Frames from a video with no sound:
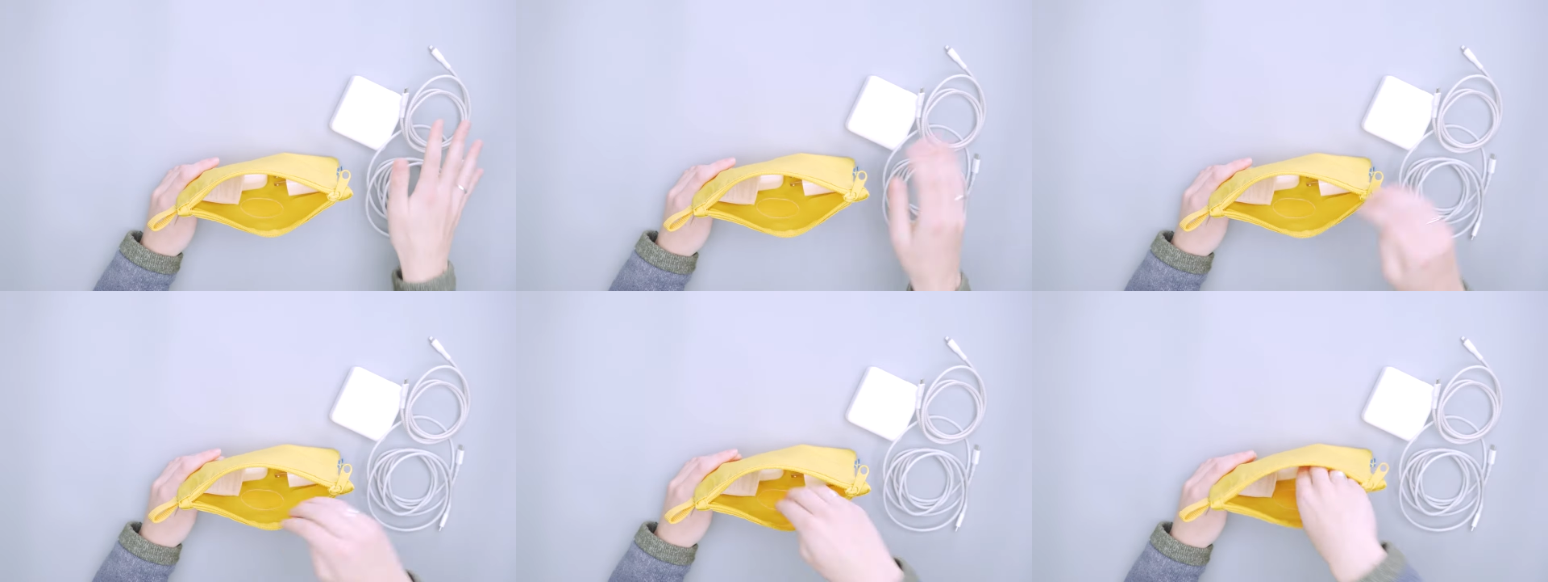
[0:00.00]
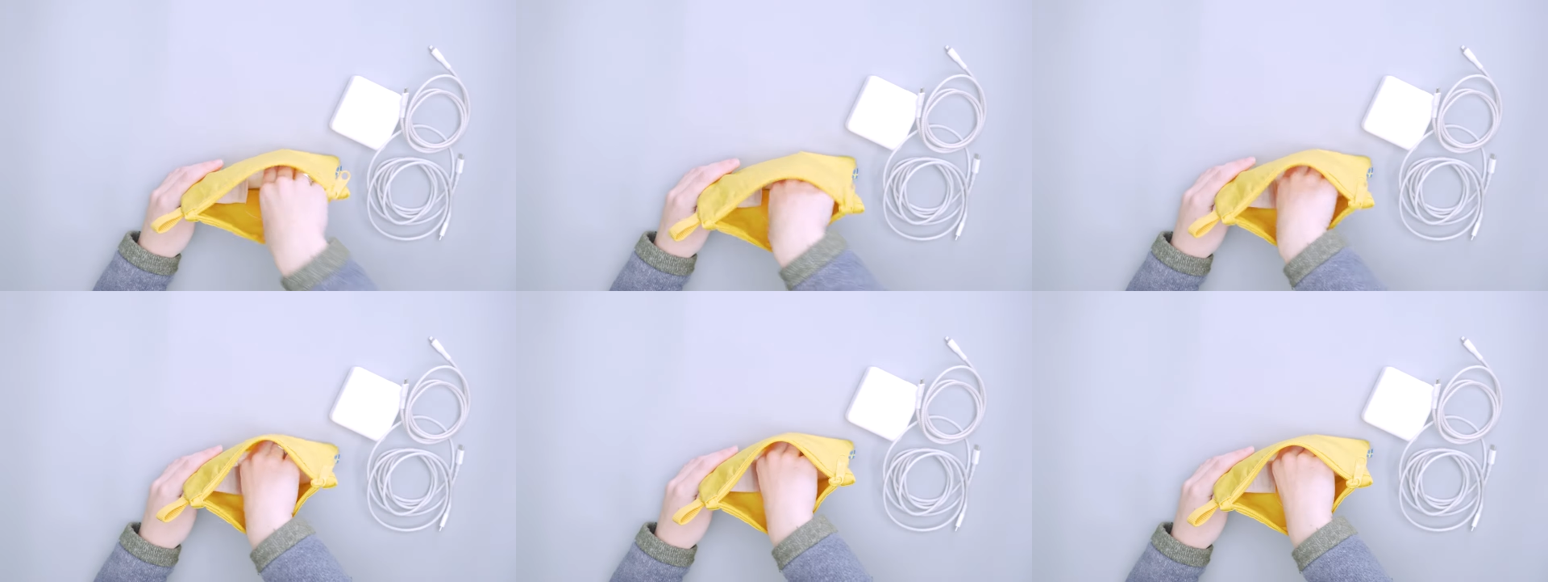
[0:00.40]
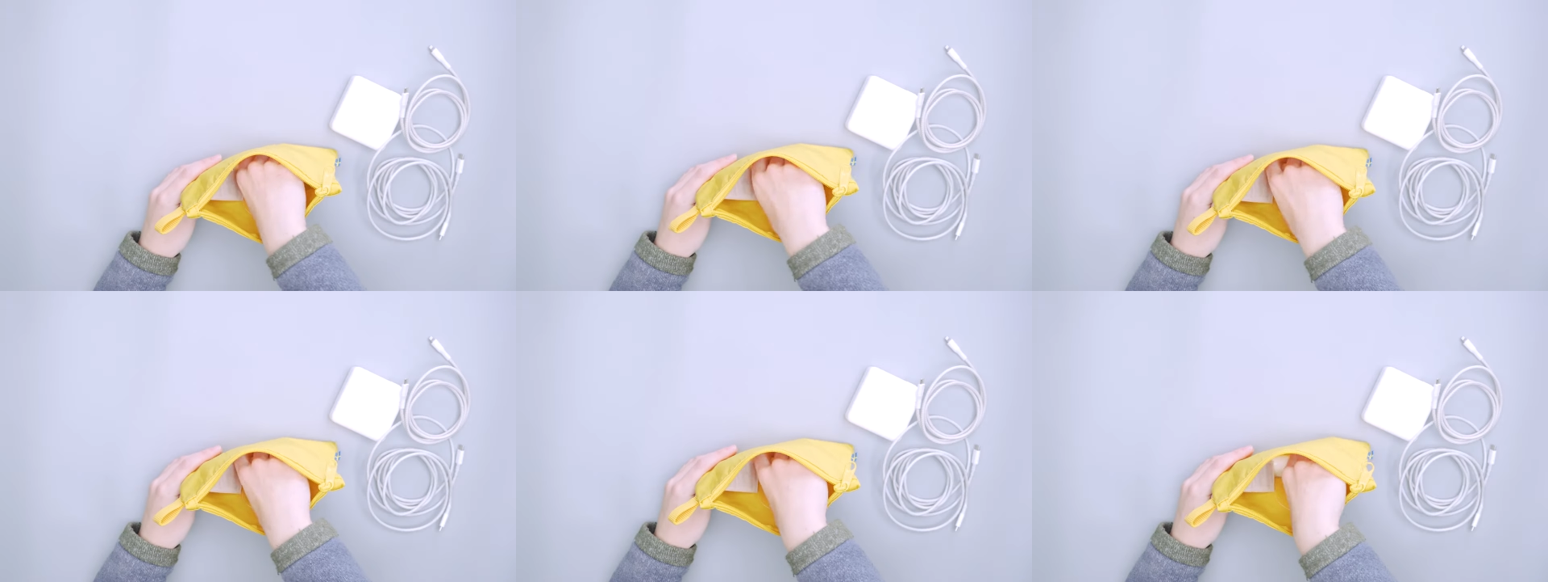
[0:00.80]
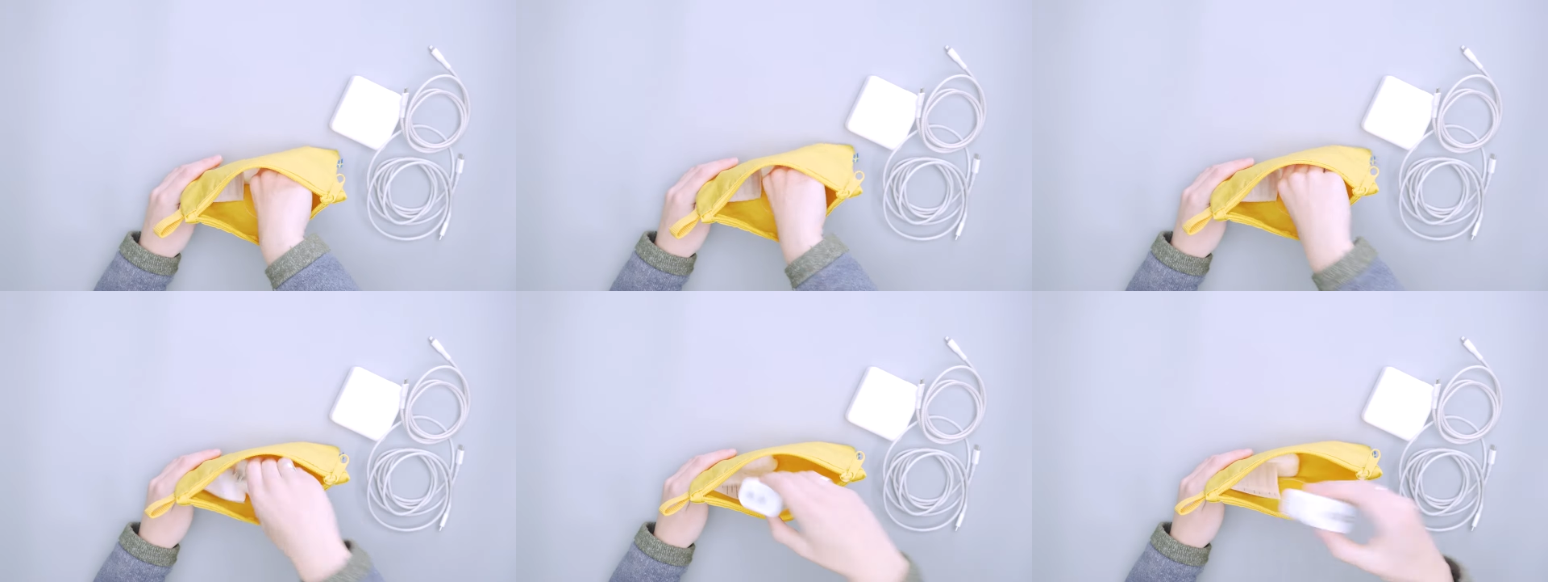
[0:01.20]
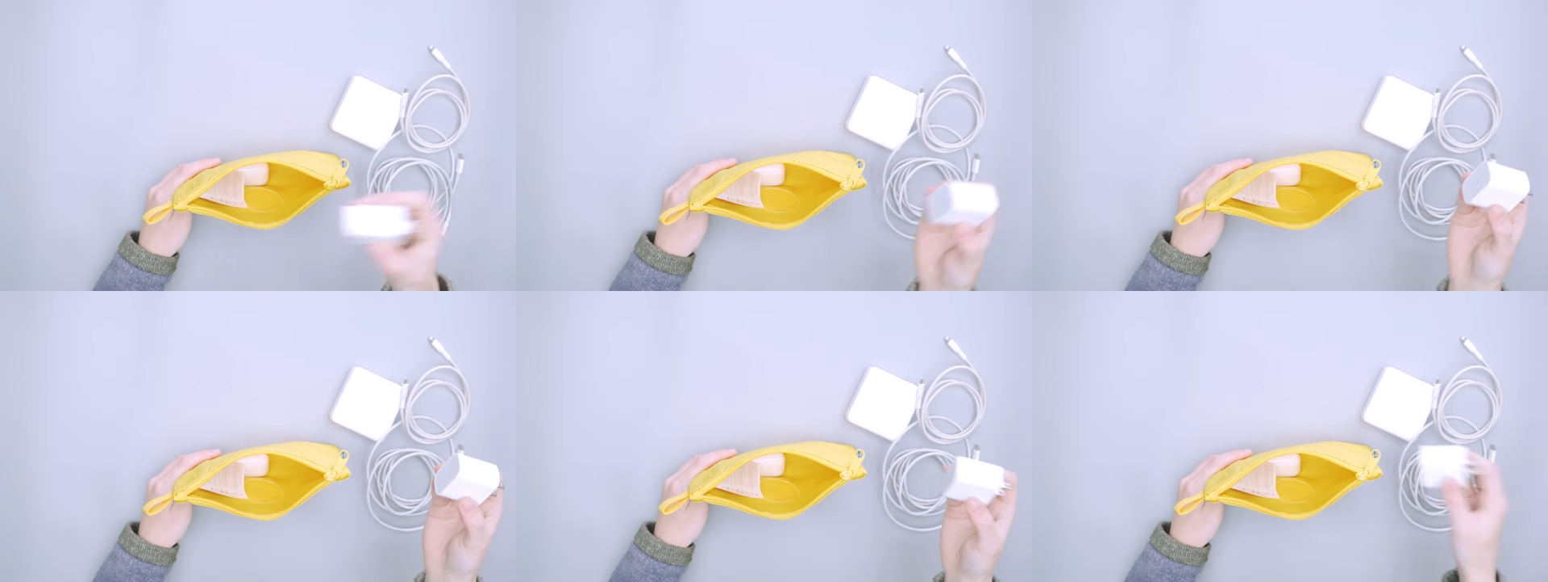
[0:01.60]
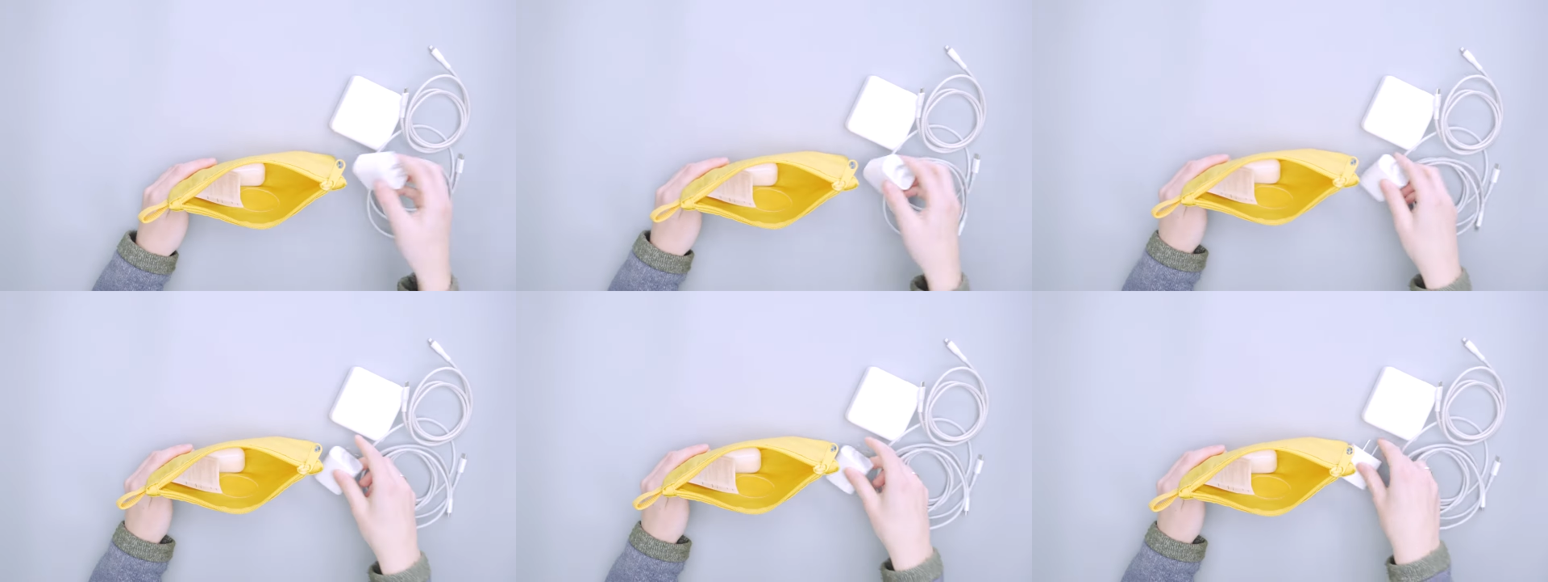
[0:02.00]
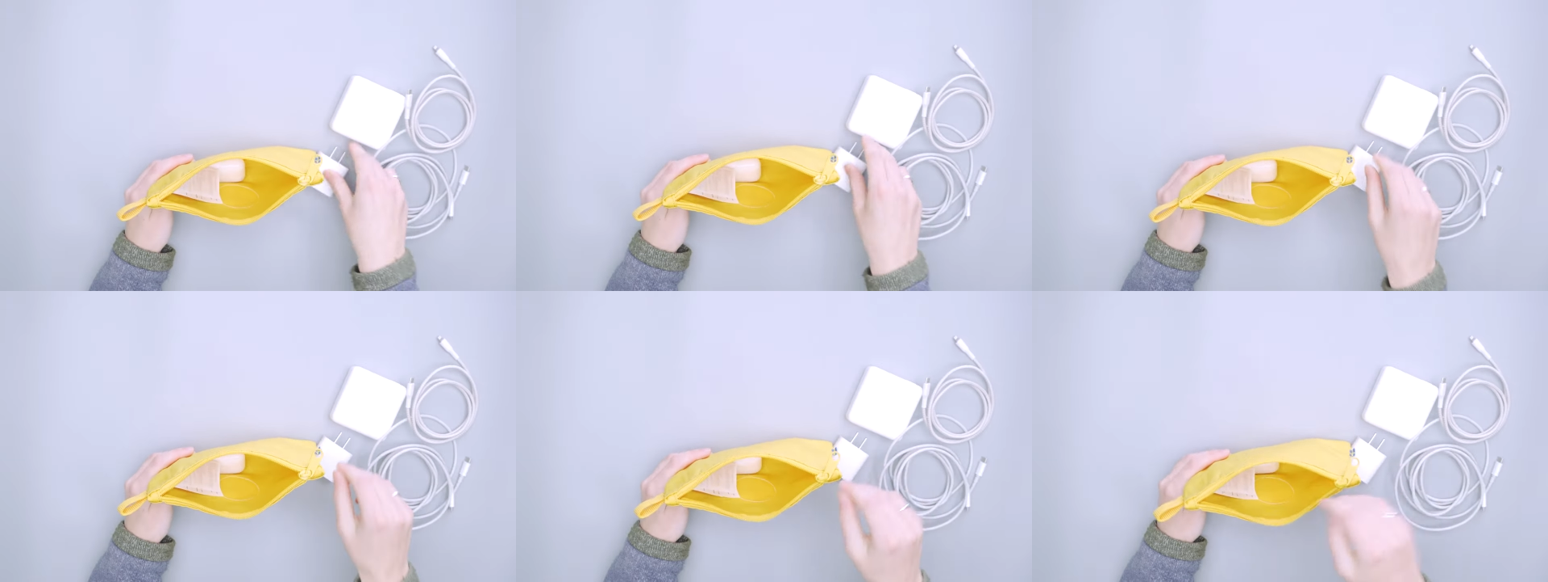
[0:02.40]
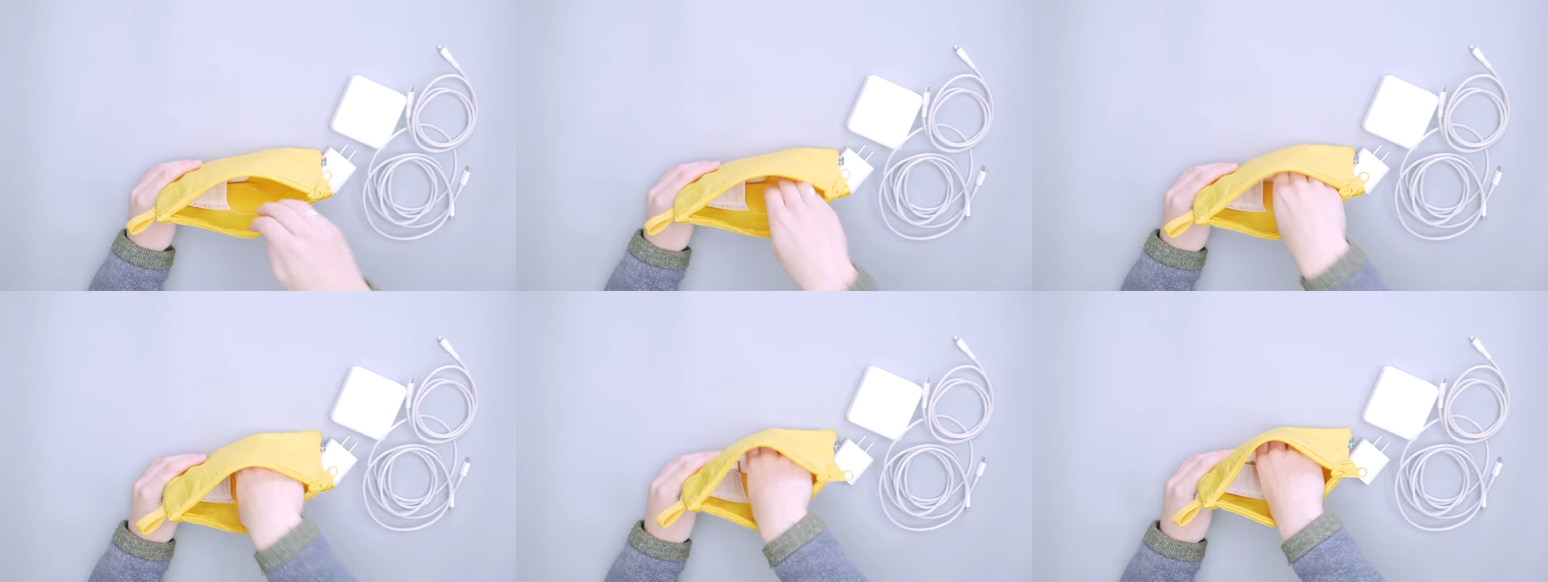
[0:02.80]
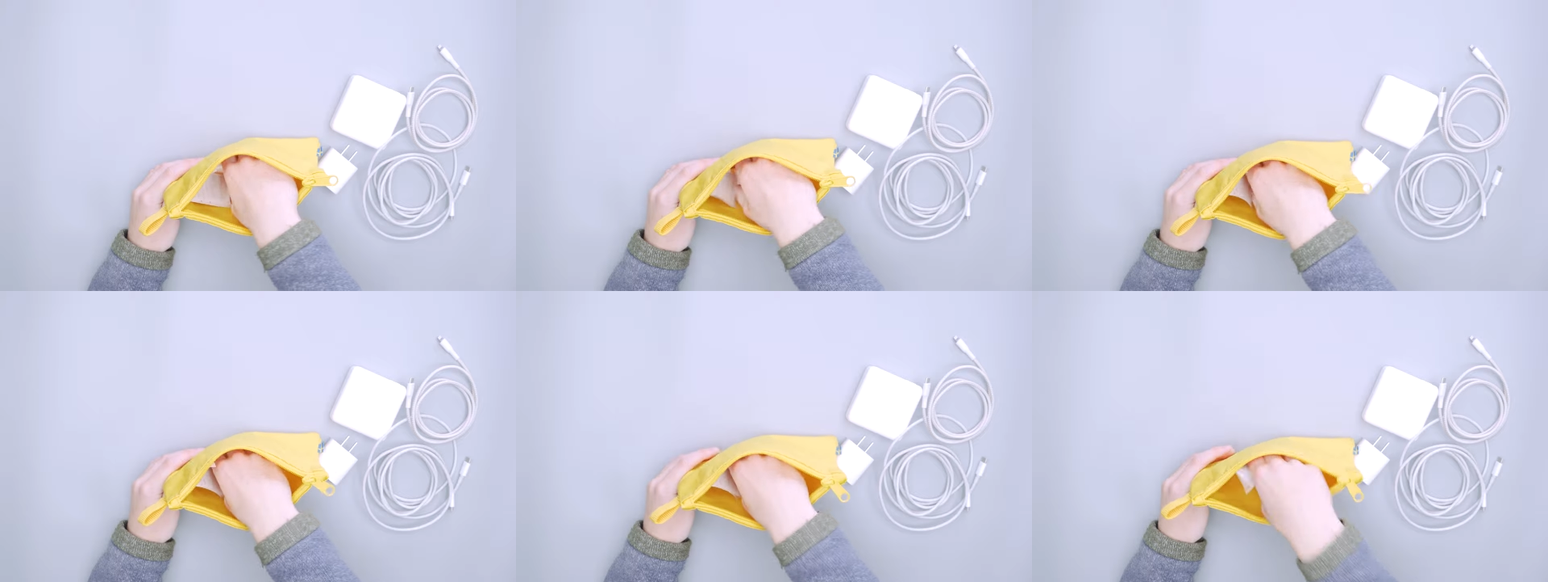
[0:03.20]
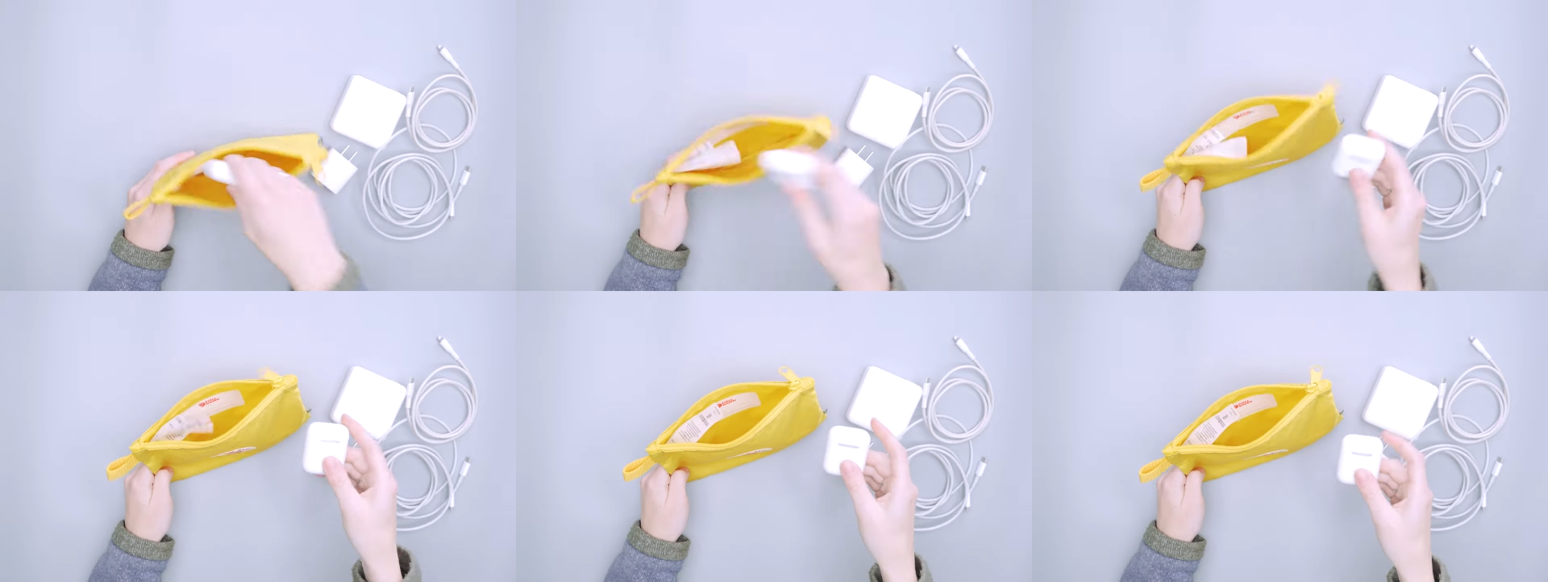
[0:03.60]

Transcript: Nobody's mouth can be seen.